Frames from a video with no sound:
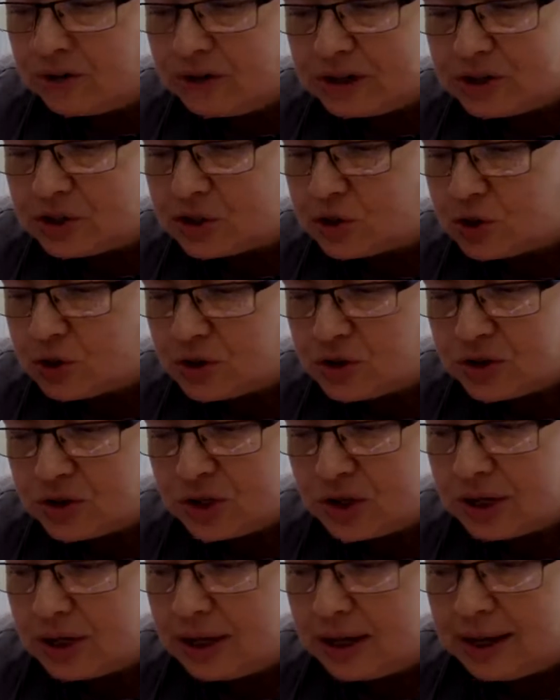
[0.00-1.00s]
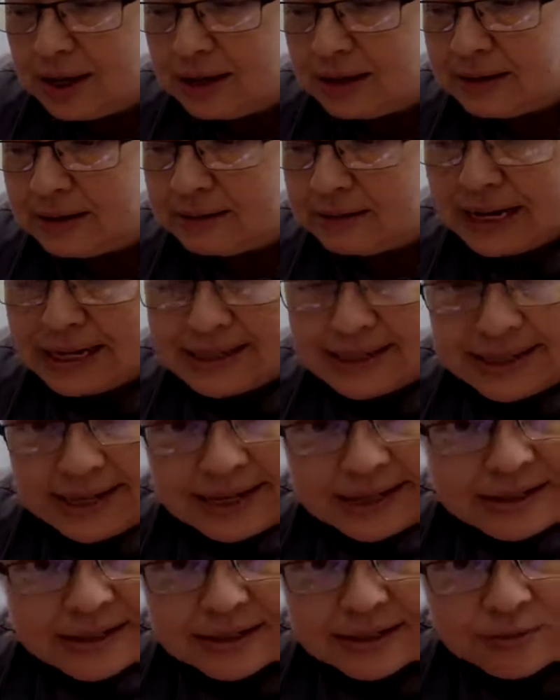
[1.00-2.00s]
it just as
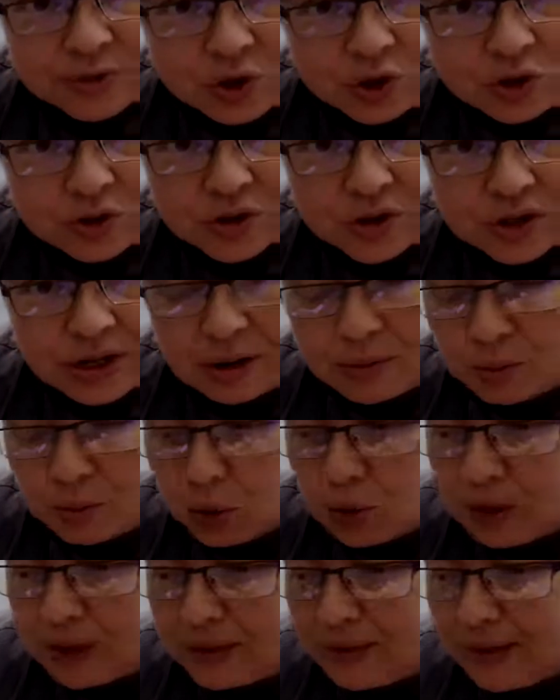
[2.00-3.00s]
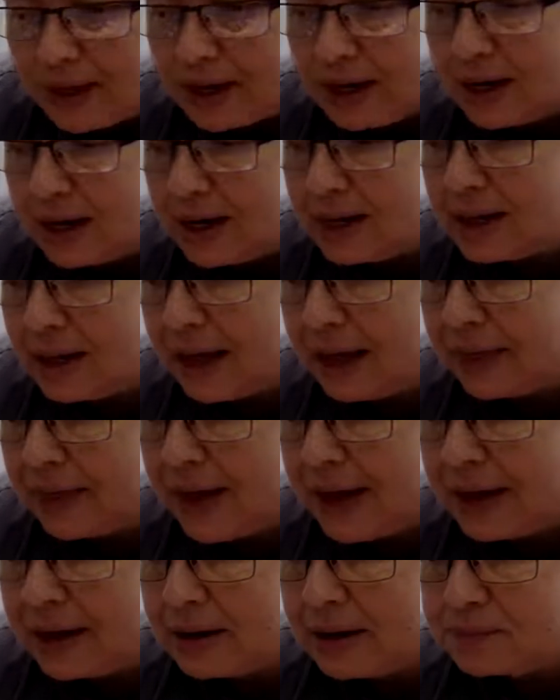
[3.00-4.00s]
is, just in a bowl, and then eat it like
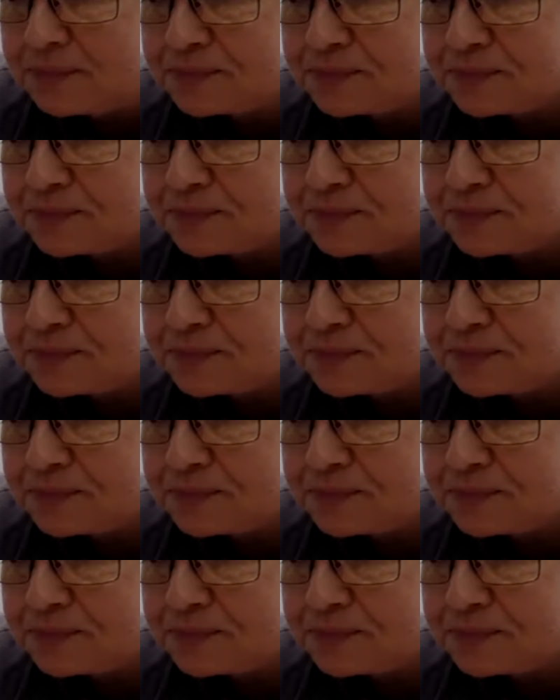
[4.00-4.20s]
that.